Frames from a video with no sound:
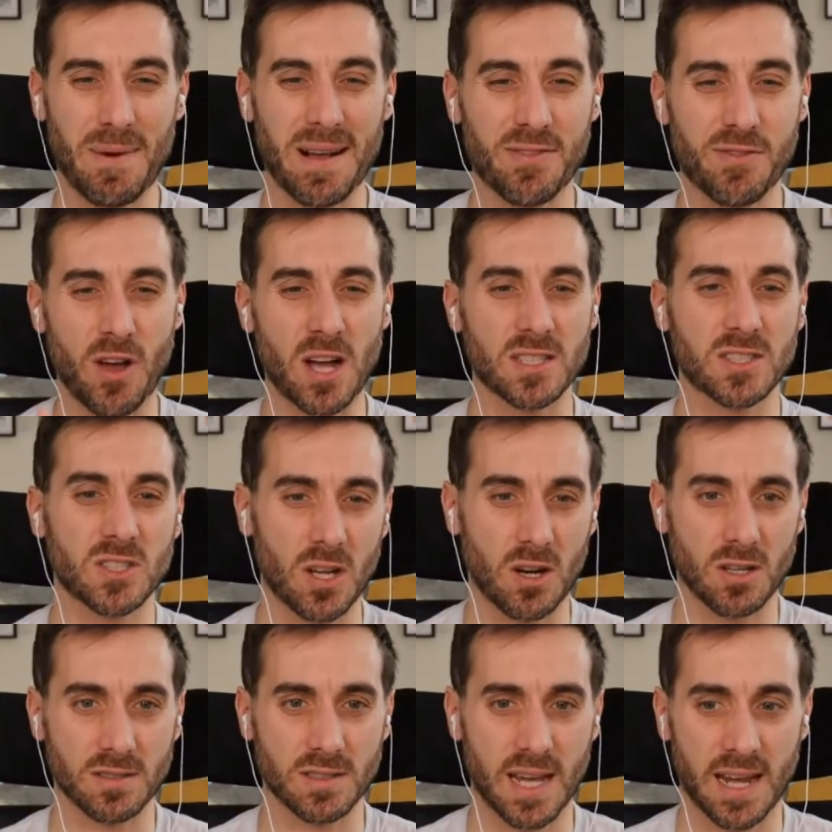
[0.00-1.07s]
thoughts on
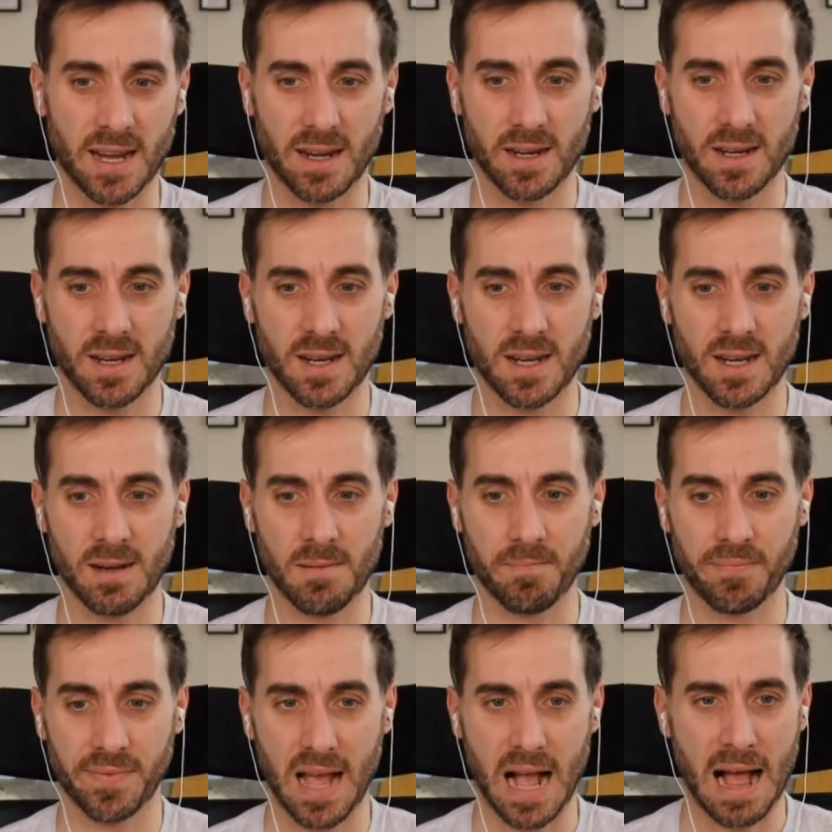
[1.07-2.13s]
all day.
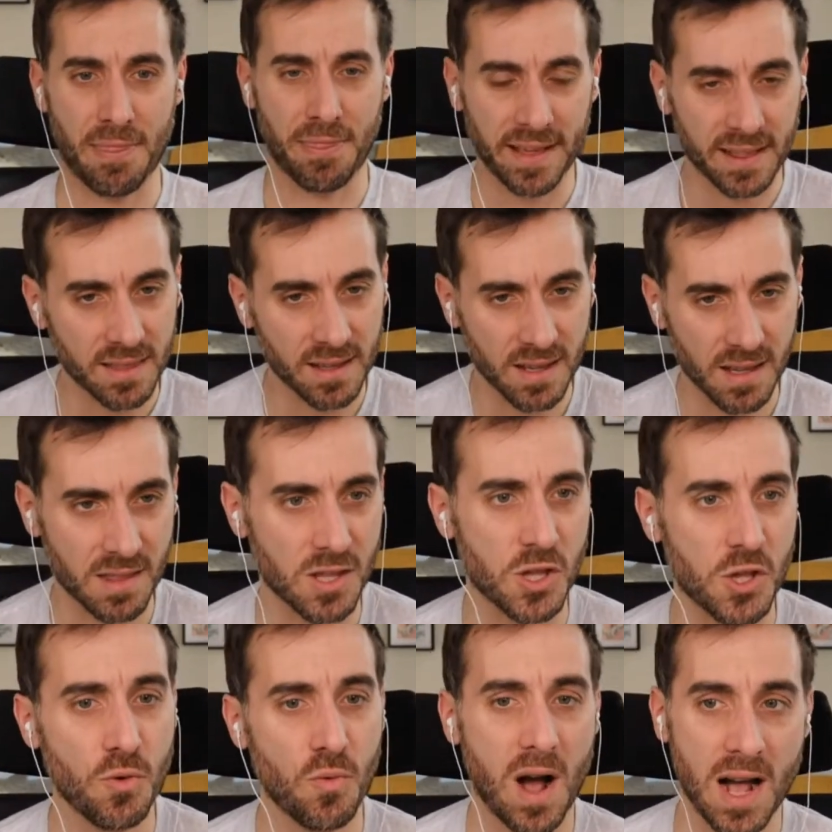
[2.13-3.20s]
I think
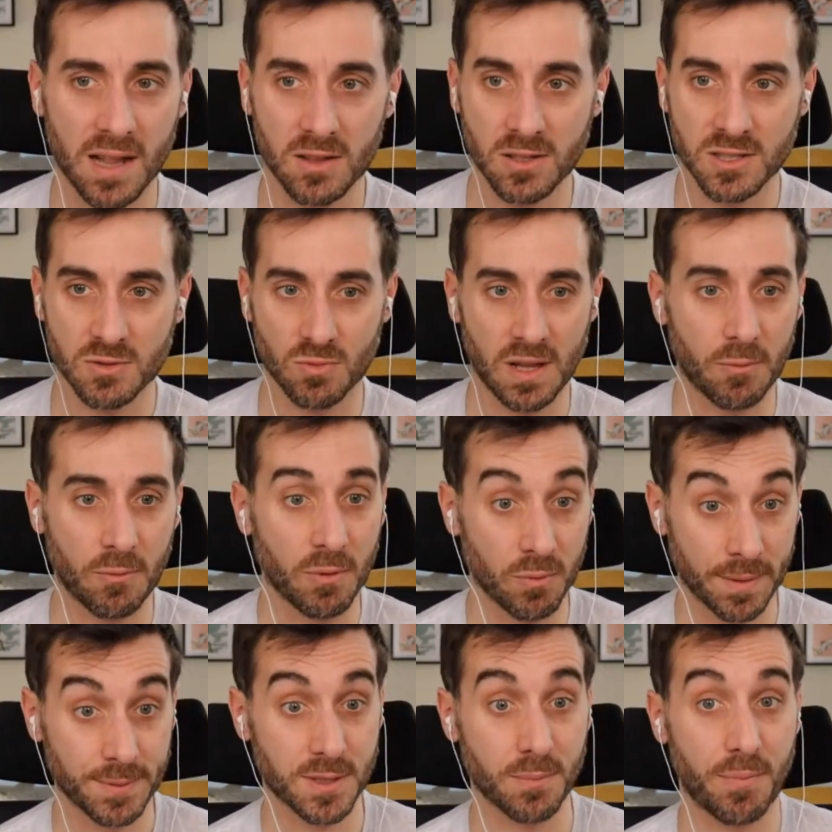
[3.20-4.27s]
the UI looks like we
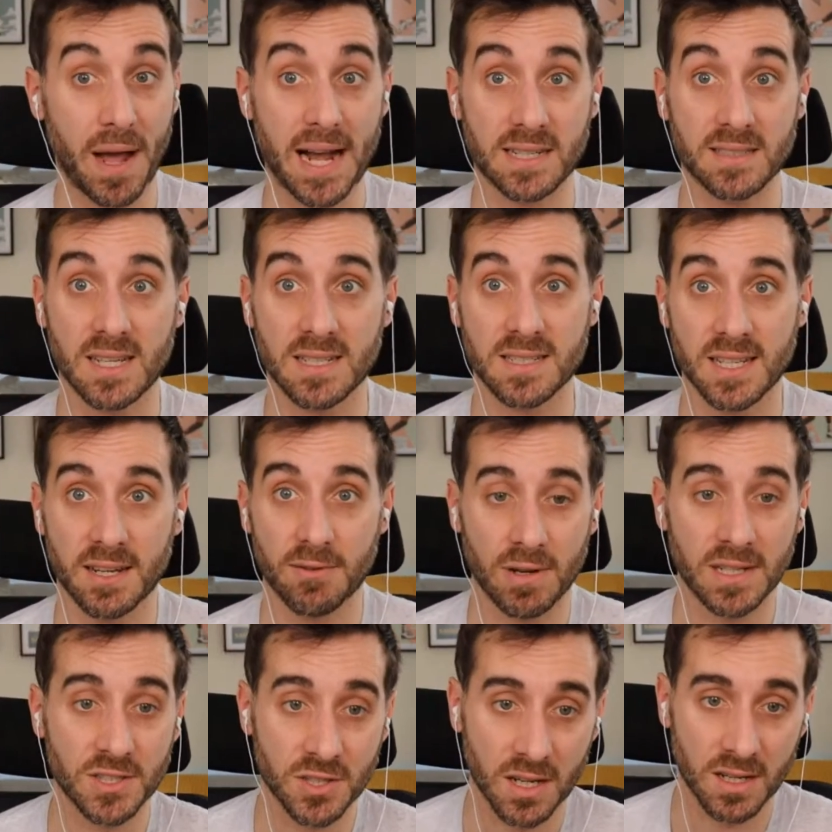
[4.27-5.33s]
ripped some packs last night,
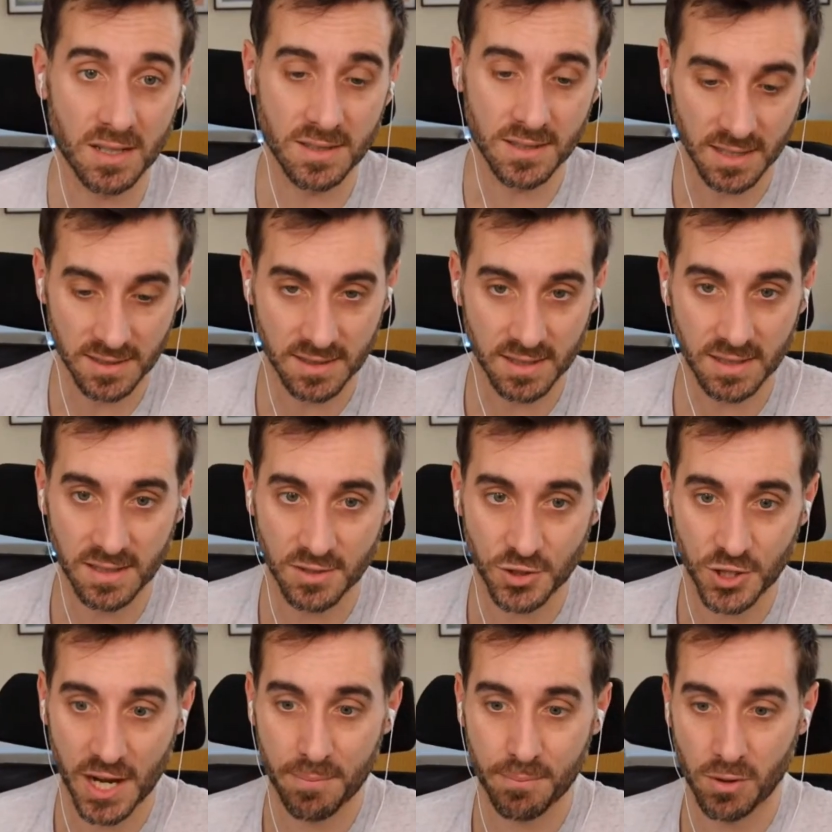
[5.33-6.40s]
right? Dustin and
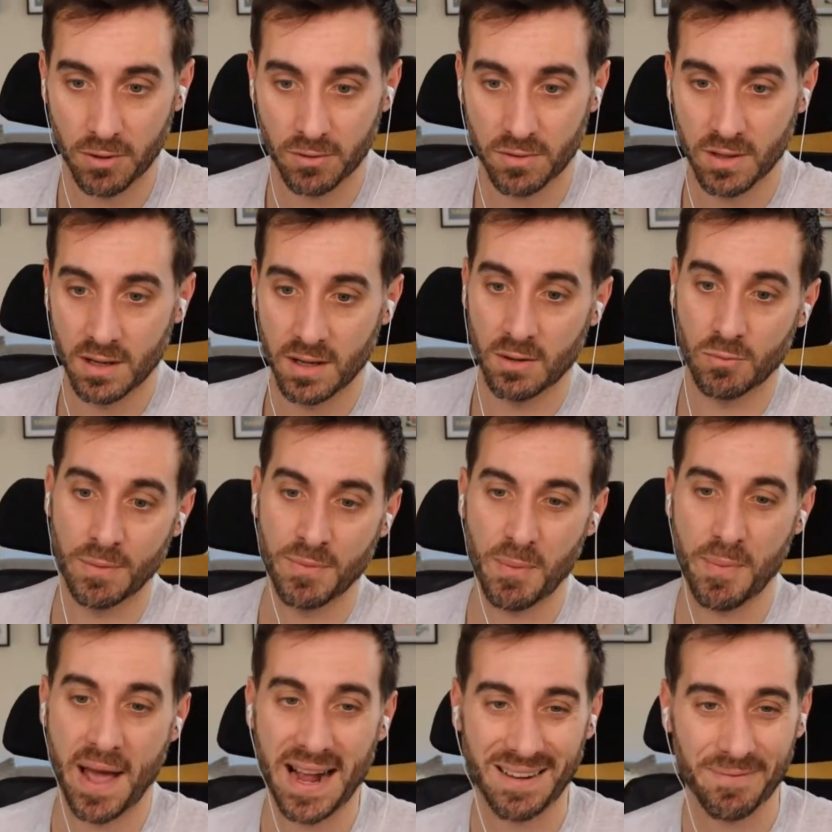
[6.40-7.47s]
Jeb both ripped a
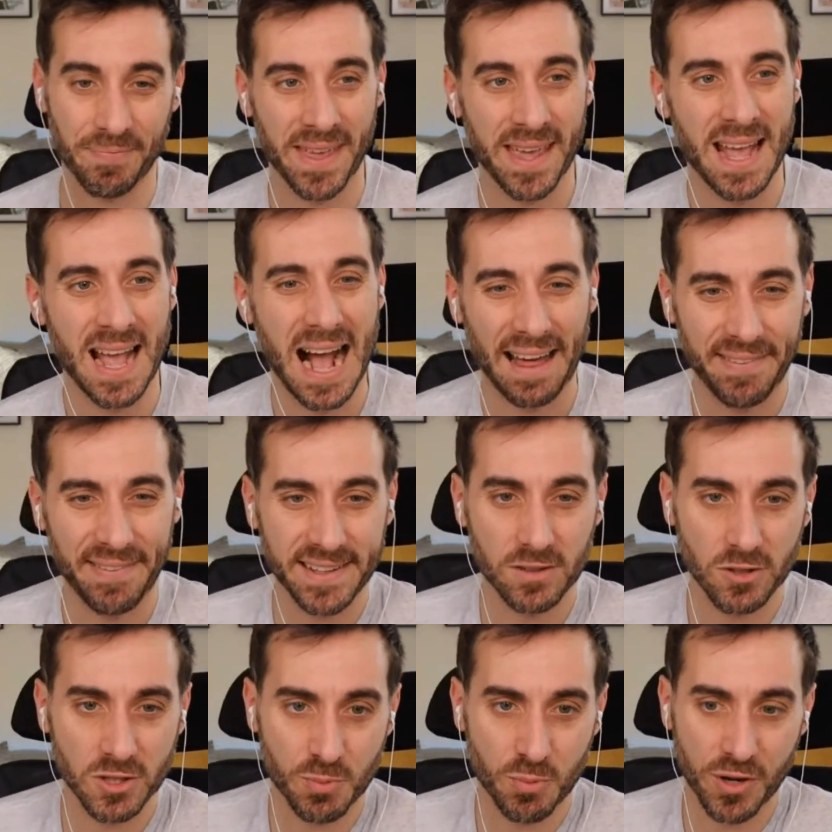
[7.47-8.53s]
pack. I think it
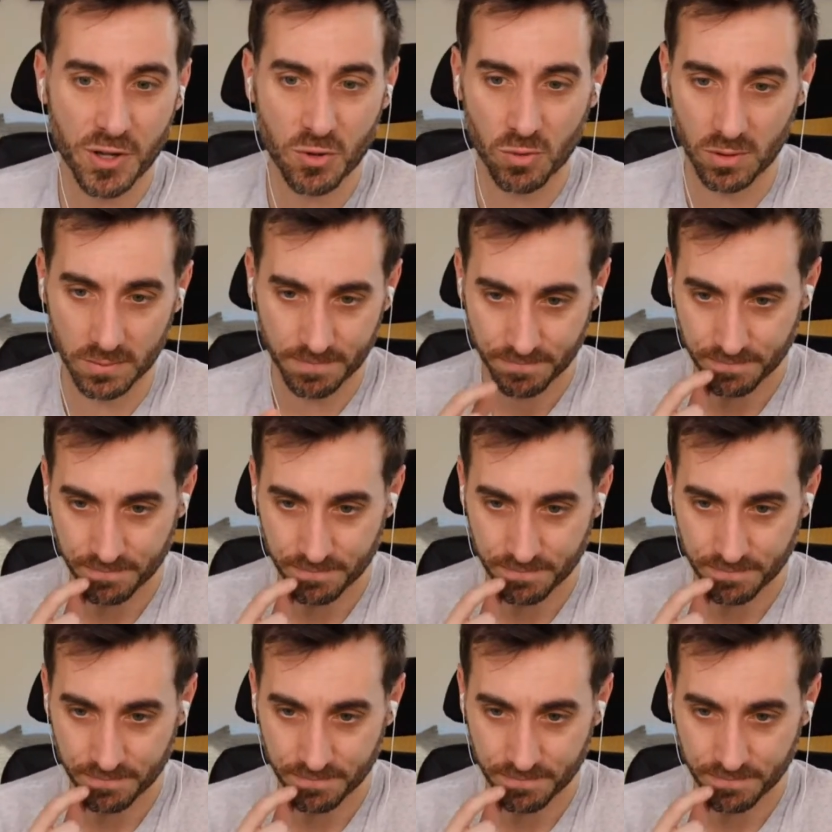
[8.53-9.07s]
looks pretty cool.